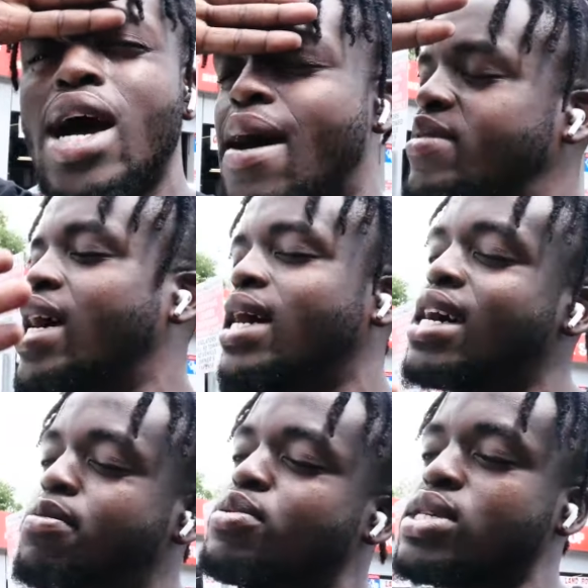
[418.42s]
I'm not
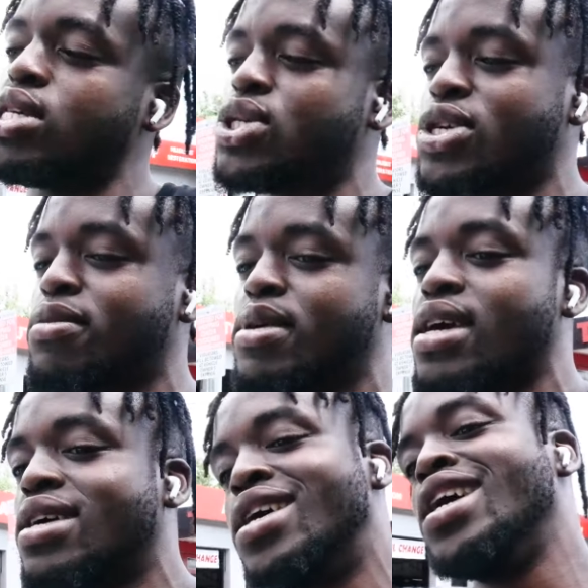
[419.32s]
100% sure,
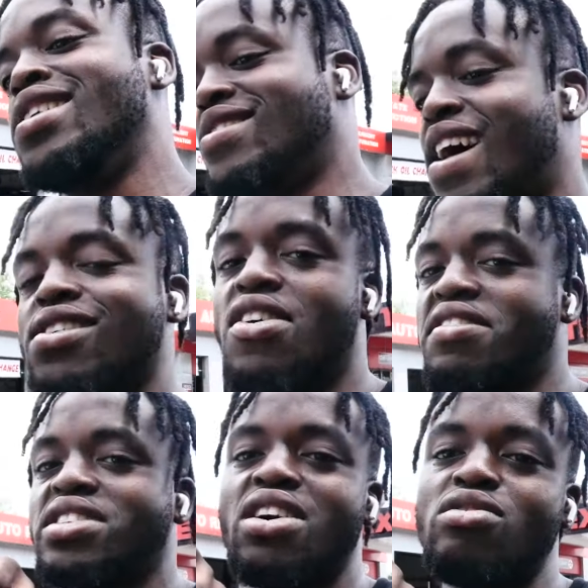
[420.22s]
man. Y'all gonna
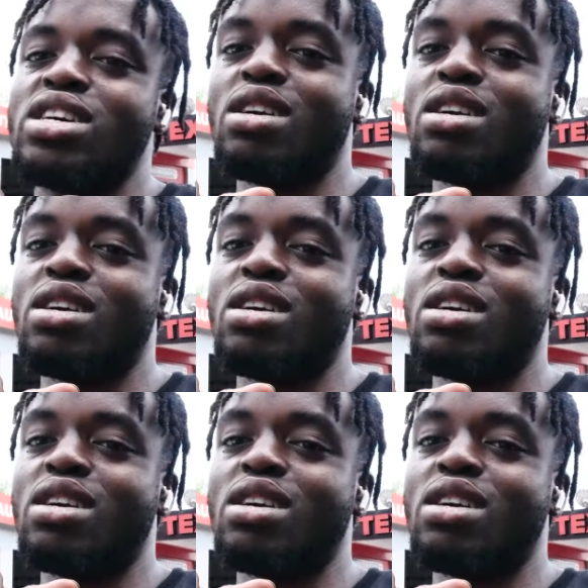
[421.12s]
have to go look